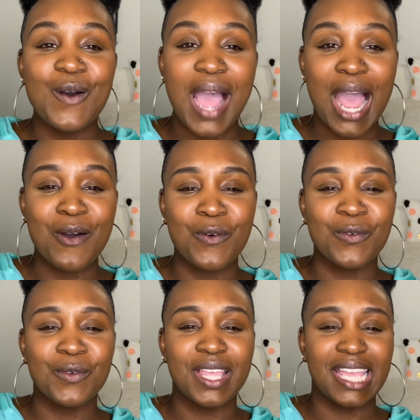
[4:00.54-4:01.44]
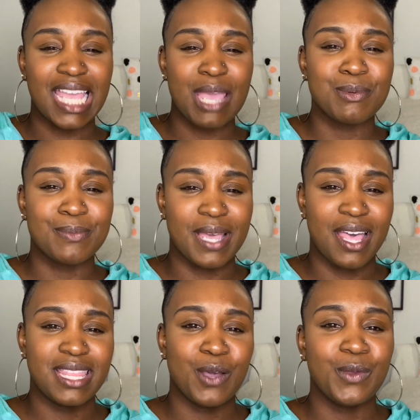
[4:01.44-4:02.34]
how it came
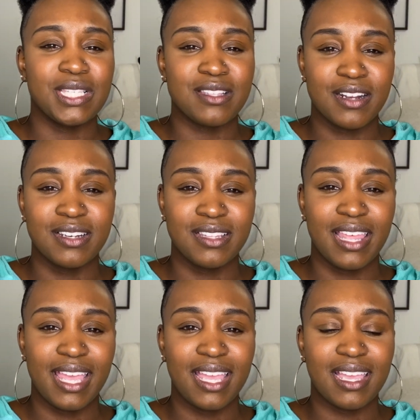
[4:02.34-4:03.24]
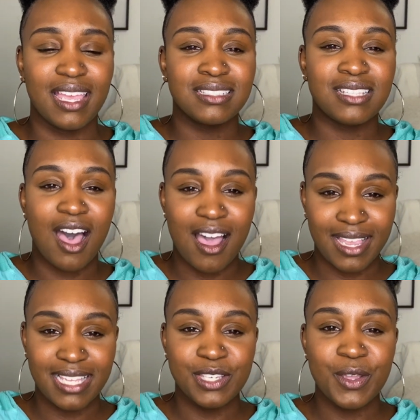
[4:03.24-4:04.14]
about that we started like
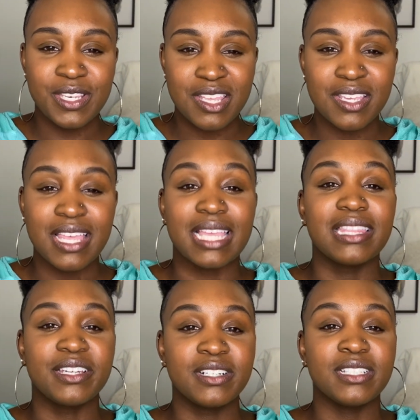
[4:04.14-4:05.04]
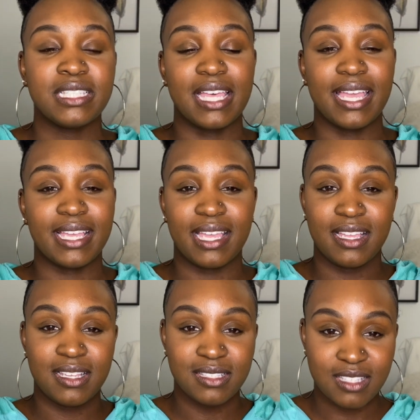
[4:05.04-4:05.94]
talking to each other, like literally like
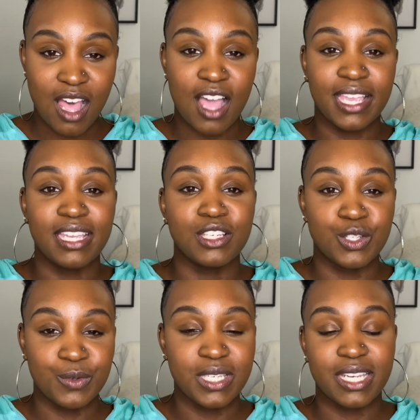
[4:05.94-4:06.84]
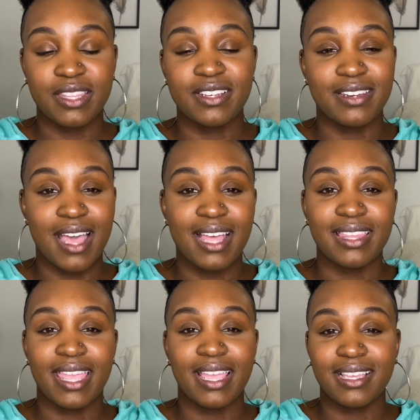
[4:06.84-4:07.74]
talking to each other, not
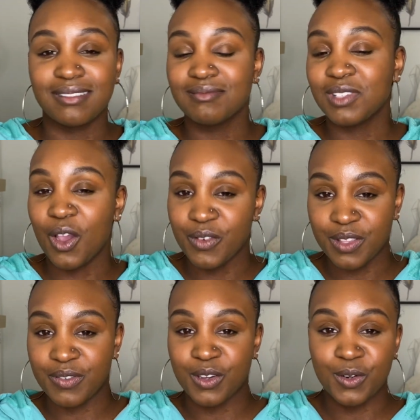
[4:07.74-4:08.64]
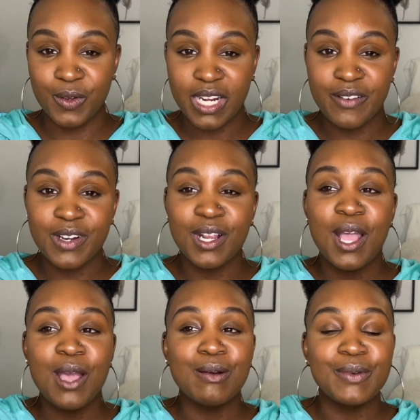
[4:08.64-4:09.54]
like over the phone or whatever,
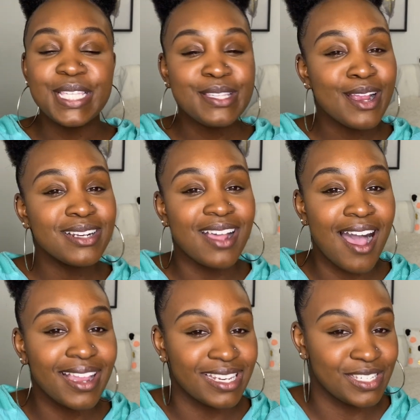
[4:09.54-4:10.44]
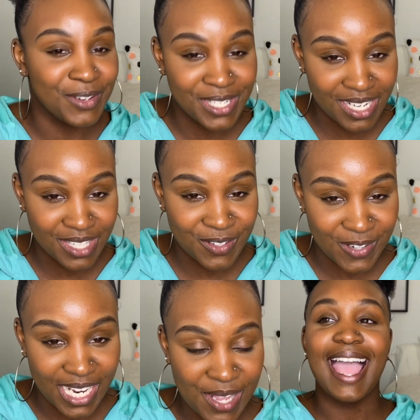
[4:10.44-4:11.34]
but we started talking to each other,
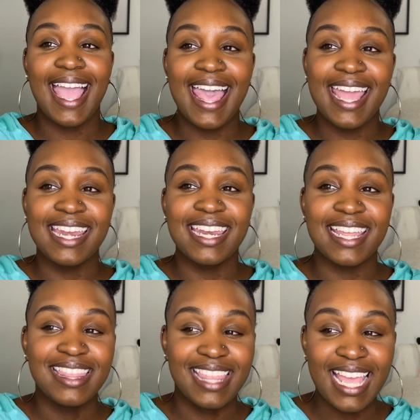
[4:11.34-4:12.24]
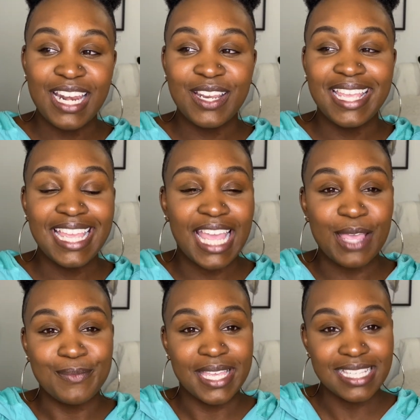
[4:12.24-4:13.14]
right? And then he
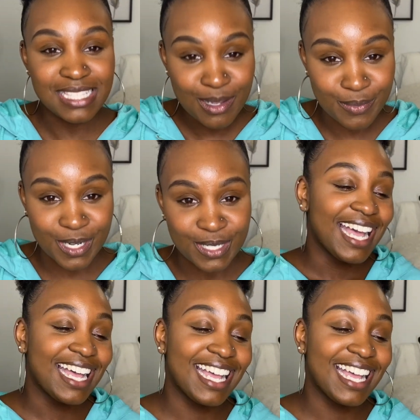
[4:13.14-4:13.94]
gave me his number.